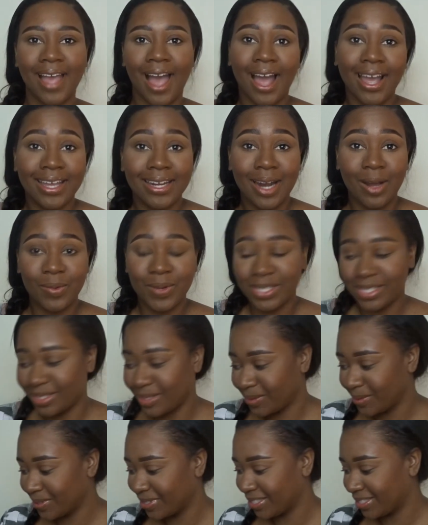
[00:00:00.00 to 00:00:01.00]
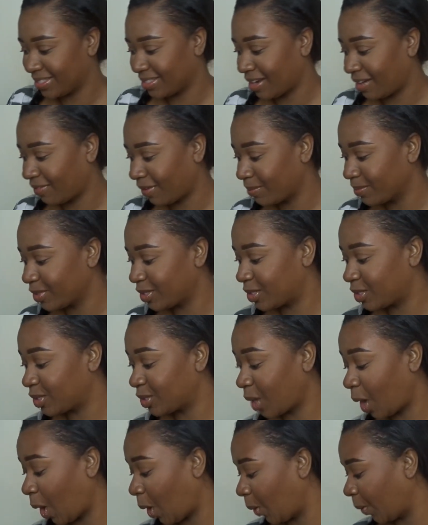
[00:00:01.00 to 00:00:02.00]
I cannot wait to use this stuff. I'm
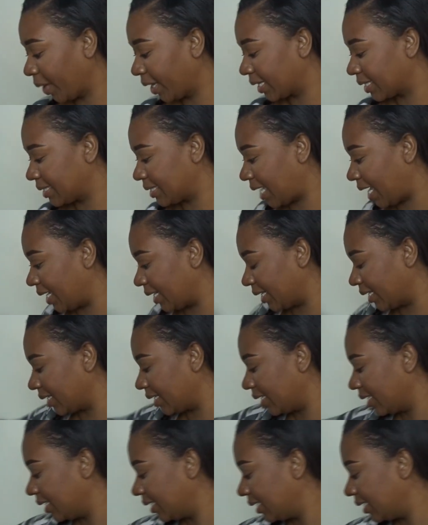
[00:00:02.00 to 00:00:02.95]
so excited.